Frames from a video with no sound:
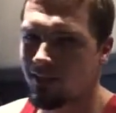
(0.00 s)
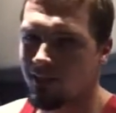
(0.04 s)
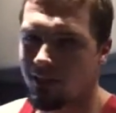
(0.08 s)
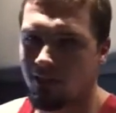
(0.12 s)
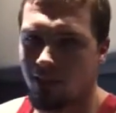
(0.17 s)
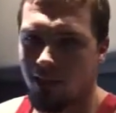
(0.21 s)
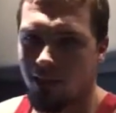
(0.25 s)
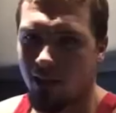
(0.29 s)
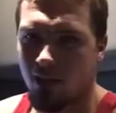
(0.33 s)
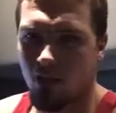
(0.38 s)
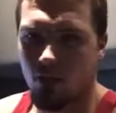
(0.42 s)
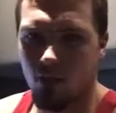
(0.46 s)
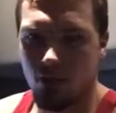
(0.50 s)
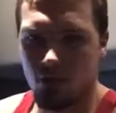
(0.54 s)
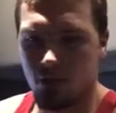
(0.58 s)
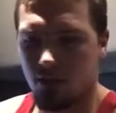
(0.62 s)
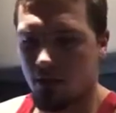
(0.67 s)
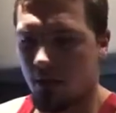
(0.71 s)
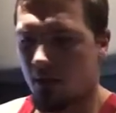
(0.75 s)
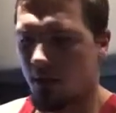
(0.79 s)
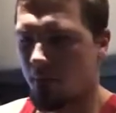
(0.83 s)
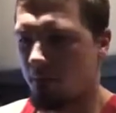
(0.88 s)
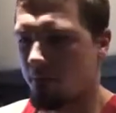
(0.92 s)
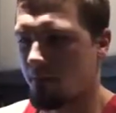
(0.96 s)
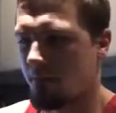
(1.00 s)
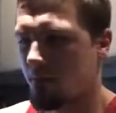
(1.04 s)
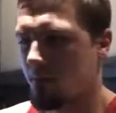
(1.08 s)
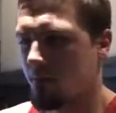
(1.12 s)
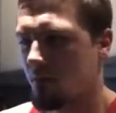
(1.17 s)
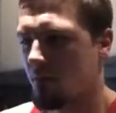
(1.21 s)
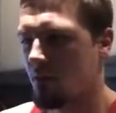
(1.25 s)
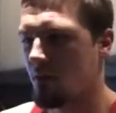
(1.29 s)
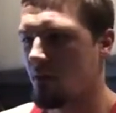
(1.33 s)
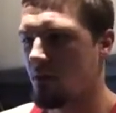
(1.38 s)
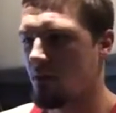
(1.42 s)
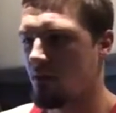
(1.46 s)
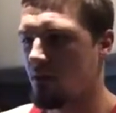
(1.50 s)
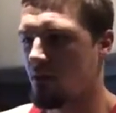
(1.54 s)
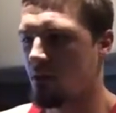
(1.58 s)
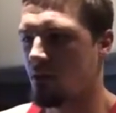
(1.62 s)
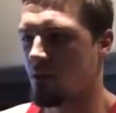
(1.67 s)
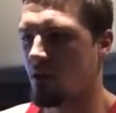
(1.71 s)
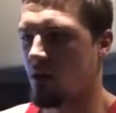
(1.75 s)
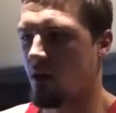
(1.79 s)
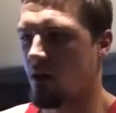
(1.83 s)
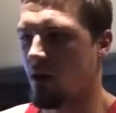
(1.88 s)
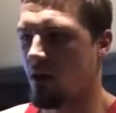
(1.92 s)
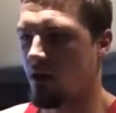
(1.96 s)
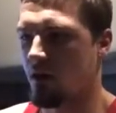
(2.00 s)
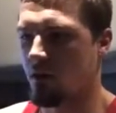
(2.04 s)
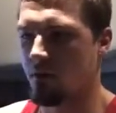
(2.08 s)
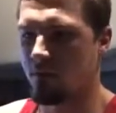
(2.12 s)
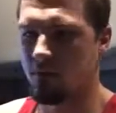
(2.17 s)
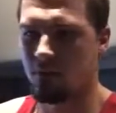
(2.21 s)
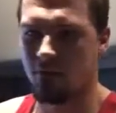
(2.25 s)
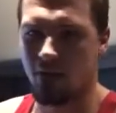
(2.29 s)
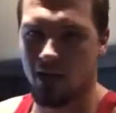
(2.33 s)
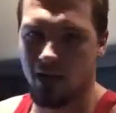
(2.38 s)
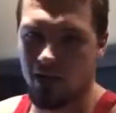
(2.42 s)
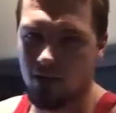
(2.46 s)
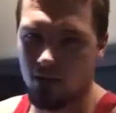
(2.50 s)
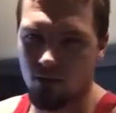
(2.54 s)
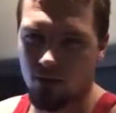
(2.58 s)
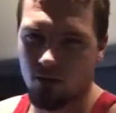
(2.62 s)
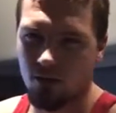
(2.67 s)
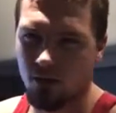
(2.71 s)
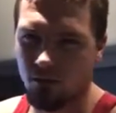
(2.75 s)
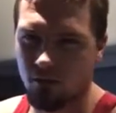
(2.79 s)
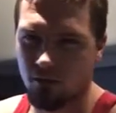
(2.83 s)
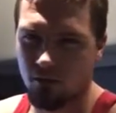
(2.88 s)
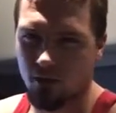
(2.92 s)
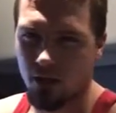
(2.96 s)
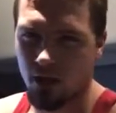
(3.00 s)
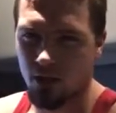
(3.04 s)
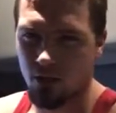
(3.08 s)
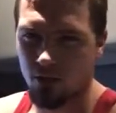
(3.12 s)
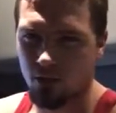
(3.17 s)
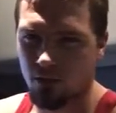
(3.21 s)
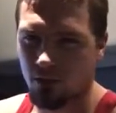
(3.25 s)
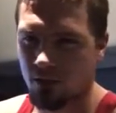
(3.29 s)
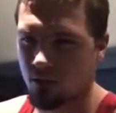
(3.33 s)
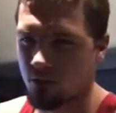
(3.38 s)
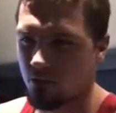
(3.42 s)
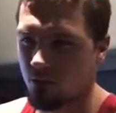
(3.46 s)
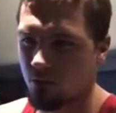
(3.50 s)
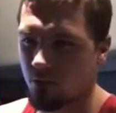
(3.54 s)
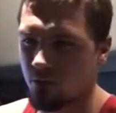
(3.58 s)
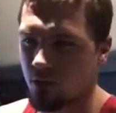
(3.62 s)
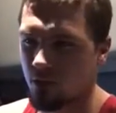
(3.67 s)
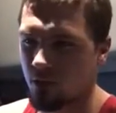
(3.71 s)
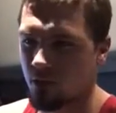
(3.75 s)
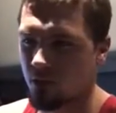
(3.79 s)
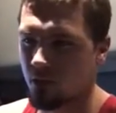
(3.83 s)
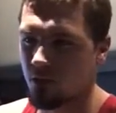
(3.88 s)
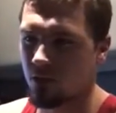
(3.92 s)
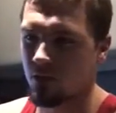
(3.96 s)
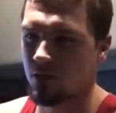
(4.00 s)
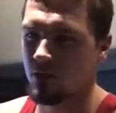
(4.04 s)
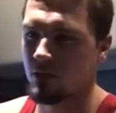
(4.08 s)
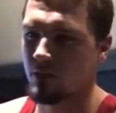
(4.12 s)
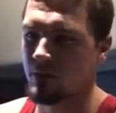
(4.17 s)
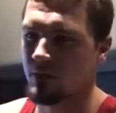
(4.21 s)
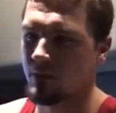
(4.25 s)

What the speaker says: Not all the time. I don't really follow it too much.